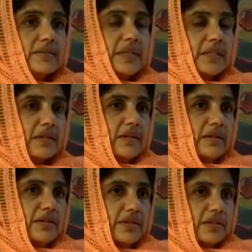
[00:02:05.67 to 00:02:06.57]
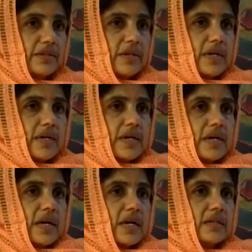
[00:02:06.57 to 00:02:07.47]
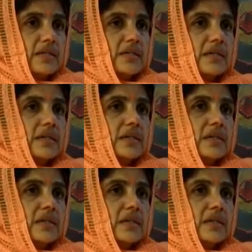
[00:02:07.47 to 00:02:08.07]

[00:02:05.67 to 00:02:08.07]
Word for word: methodologies and uh,